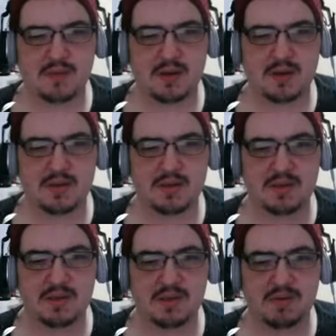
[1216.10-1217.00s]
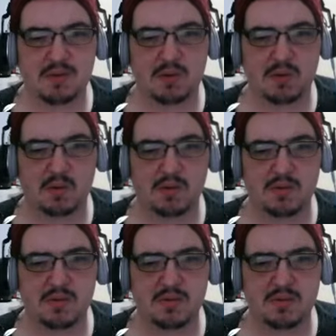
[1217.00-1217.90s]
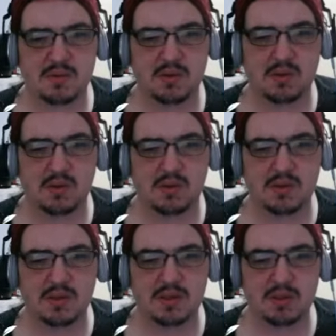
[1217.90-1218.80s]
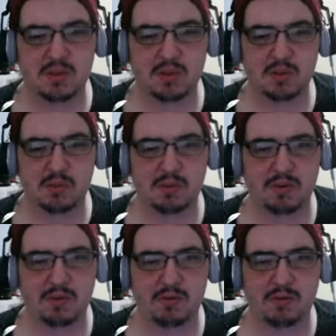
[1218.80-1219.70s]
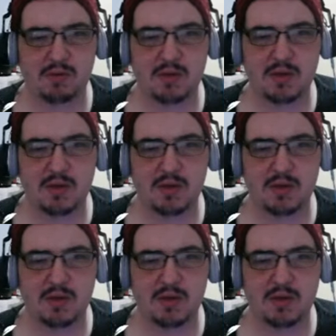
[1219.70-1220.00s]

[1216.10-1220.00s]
I just love the coral. The coral is so beautiful.